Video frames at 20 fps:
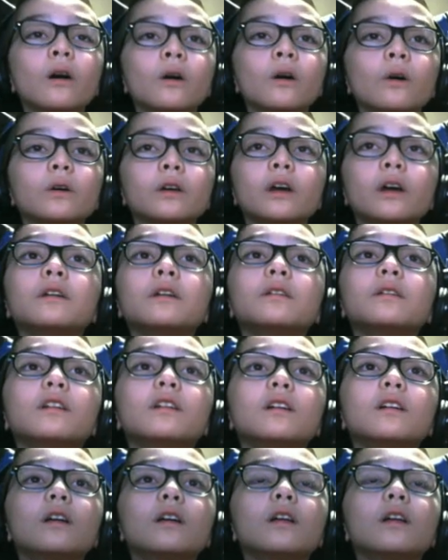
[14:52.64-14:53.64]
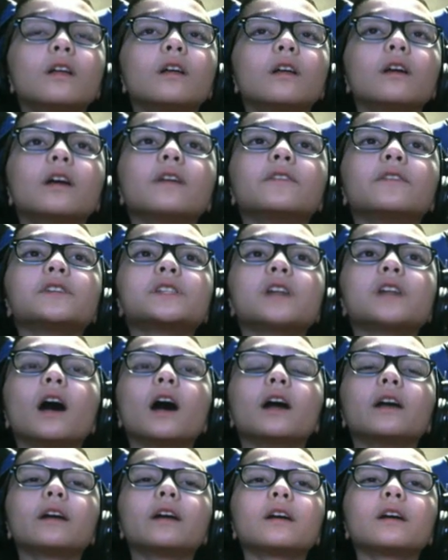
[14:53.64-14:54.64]
okay. If it's
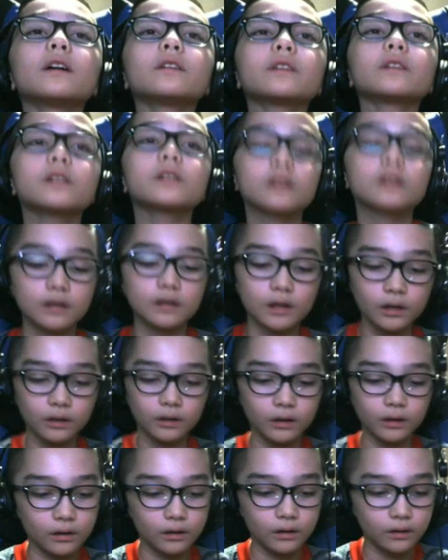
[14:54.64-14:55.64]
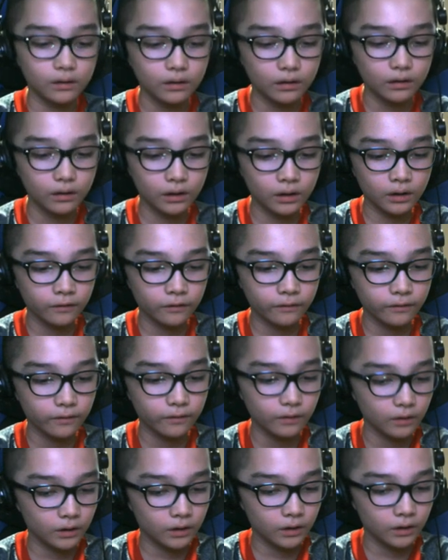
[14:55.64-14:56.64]
cyan, then it's cyan. If
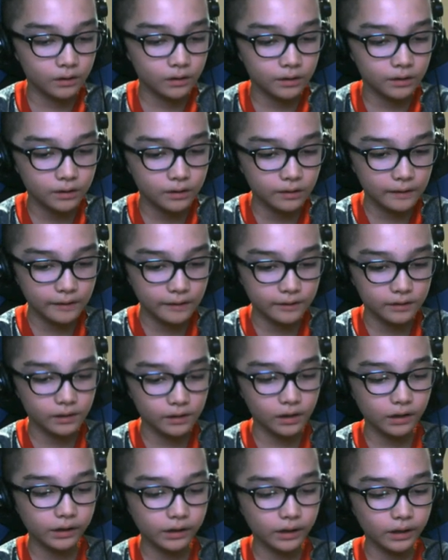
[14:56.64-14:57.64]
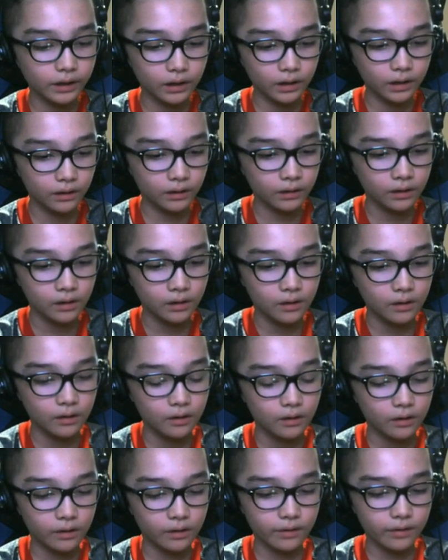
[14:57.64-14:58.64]
it's cyan,
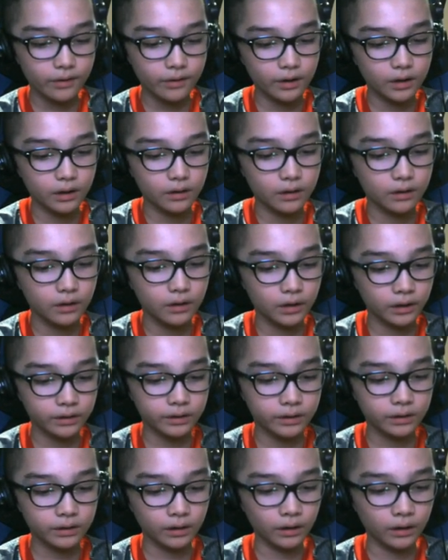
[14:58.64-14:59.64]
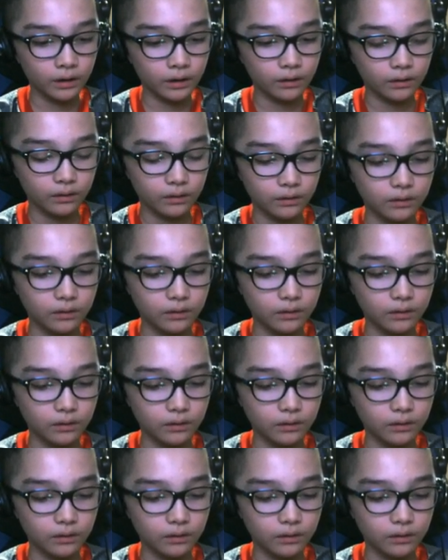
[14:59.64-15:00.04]
then it's science.